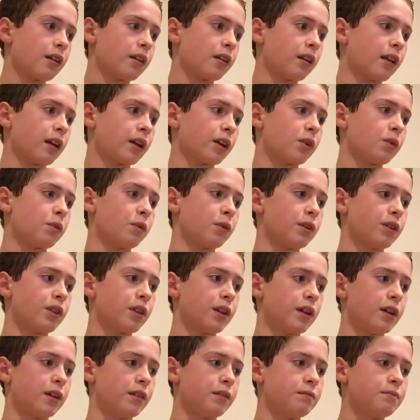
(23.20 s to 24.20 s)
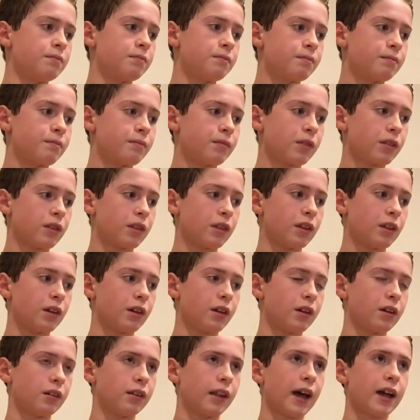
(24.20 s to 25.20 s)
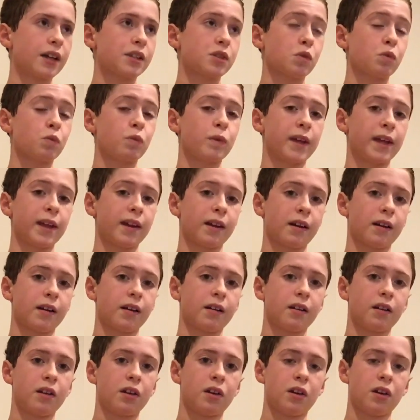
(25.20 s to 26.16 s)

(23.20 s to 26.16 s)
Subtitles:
Like within the last week,